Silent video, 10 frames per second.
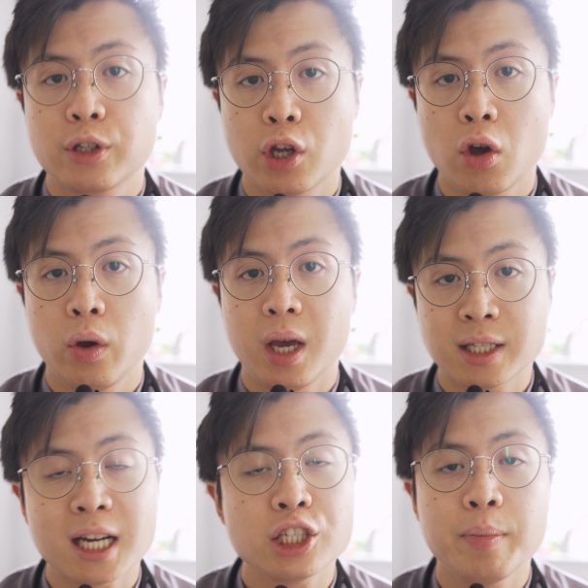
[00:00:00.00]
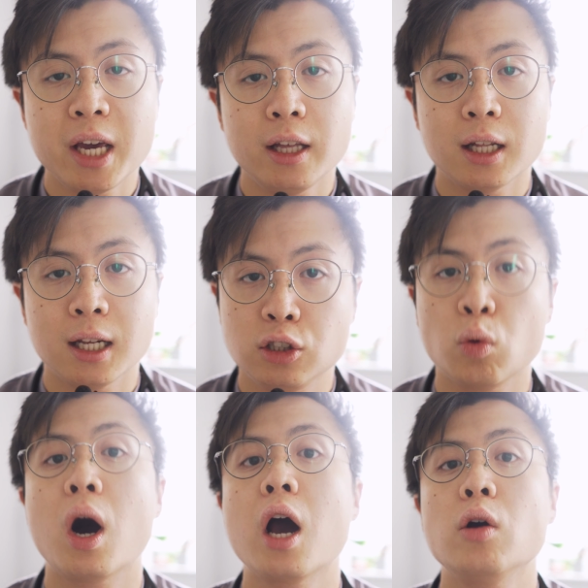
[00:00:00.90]
So it's actually been a
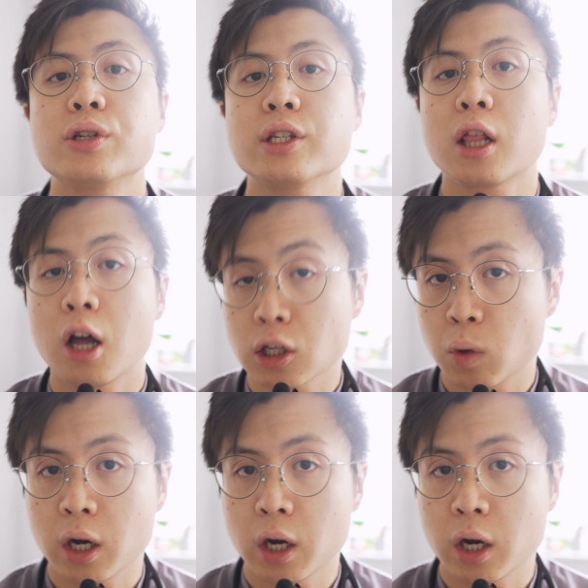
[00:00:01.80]
little while since I last